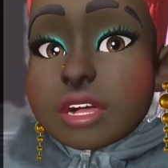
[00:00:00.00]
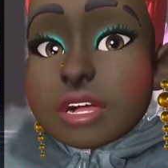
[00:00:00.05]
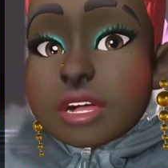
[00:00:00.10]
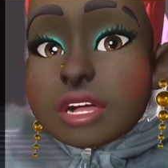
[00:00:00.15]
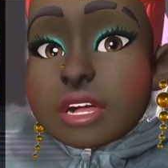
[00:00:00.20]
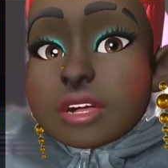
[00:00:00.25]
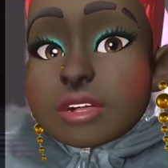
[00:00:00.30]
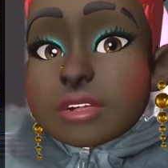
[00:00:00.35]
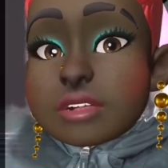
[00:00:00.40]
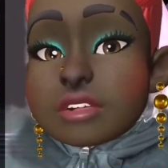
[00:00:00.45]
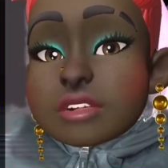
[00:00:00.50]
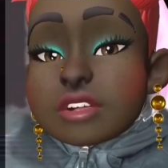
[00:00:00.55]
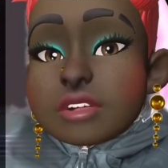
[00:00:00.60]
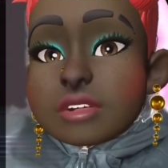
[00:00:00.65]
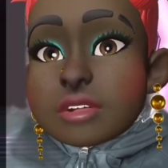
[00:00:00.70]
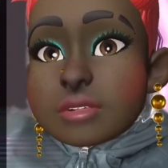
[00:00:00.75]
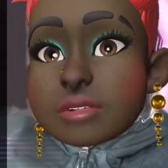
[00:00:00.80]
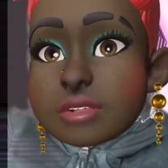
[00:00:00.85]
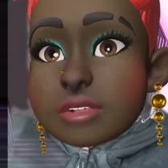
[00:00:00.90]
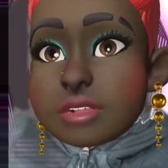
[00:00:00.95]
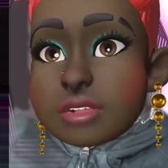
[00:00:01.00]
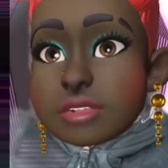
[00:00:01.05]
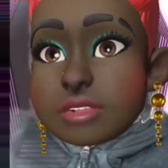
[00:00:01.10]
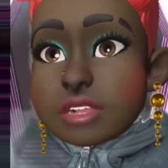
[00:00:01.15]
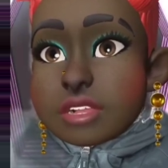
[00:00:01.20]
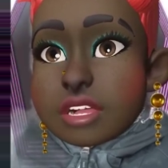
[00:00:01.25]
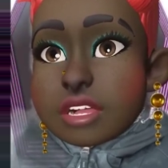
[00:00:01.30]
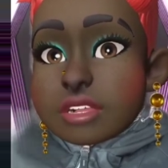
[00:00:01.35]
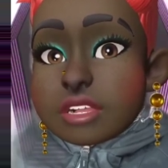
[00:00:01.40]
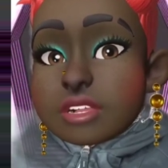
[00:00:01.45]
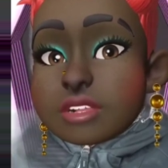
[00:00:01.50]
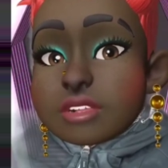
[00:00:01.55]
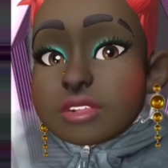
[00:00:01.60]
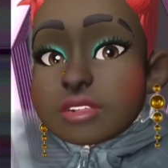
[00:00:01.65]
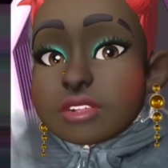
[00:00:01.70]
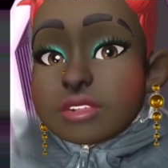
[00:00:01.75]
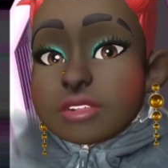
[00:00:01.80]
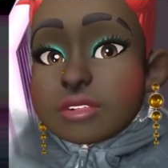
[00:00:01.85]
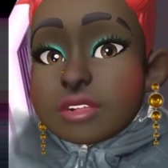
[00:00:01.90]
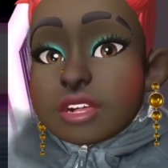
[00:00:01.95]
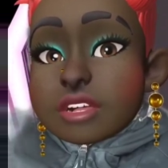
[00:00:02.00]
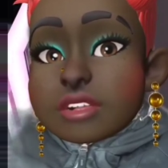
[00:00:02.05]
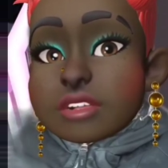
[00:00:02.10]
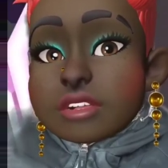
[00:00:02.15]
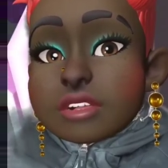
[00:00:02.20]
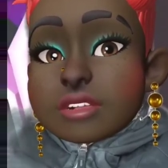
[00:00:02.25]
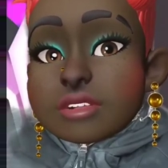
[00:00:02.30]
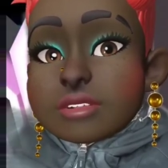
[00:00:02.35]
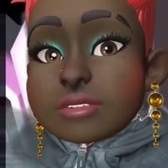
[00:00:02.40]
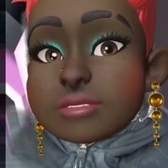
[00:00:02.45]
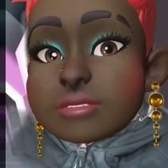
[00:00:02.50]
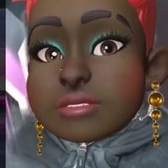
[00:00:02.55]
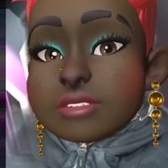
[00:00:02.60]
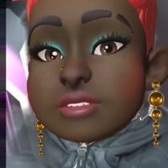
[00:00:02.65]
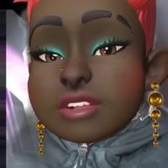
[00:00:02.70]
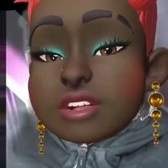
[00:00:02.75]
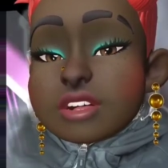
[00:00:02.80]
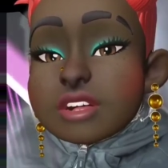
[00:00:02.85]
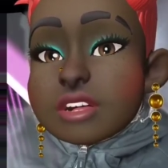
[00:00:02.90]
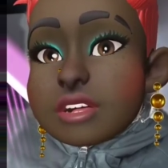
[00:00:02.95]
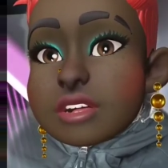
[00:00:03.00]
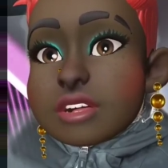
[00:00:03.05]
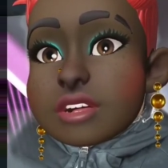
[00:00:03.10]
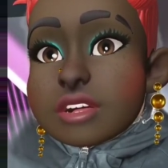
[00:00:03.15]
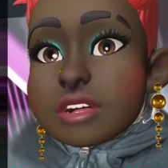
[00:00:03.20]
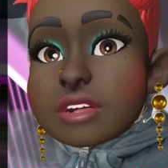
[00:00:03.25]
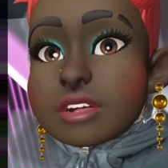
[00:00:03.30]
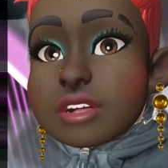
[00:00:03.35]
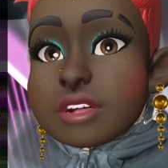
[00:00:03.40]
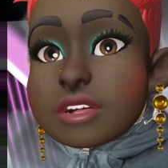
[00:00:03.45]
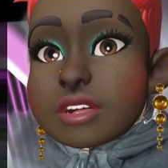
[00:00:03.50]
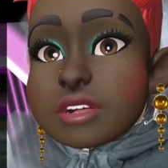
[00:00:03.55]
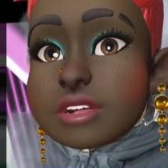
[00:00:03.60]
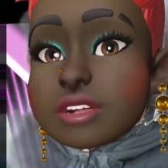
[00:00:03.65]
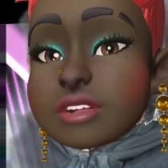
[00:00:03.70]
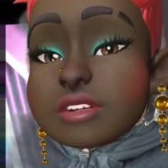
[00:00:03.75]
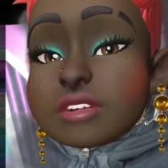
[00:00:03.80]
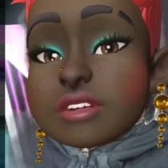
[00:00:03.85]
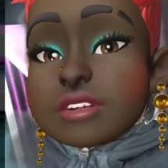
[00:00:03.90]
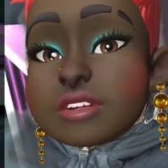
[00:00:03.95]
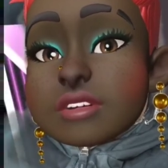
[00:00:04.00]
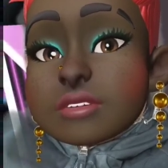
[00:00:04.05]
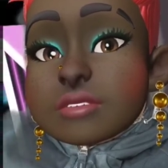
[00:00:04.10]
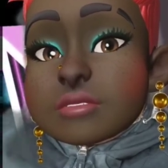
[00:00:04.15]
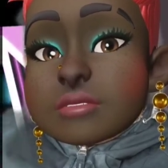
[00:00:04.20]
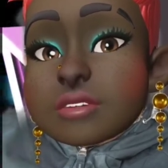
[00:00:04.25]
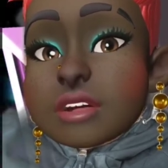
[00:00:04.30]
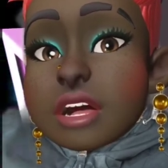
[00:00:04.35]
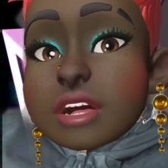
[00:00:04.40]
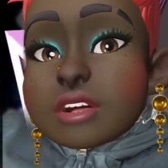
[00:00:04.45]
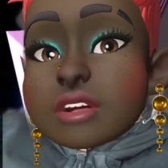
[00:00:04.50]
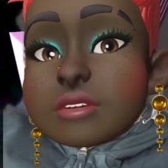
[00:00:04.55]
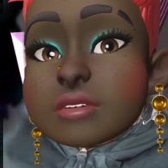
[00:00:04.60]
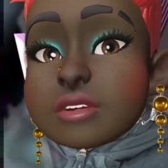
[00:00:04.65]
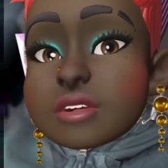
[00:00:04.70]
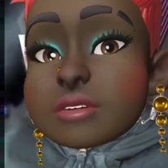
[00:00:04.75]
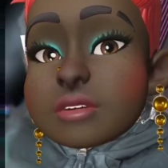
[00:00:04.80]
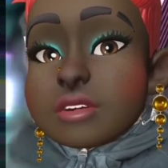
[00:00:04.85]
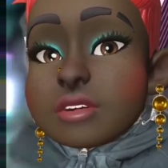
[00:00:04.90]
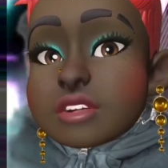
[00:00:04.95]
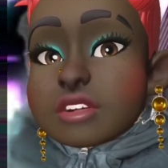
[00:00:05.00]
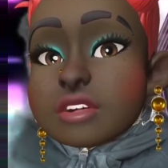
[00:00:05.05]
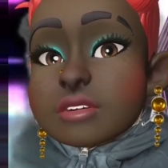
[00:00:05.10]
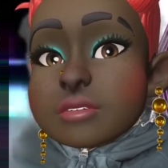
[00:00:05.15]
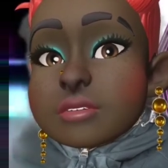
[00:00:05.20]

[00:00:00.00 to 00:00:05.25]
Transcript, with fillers: and the JWs, because I know you're watching. This is Mackie PIMO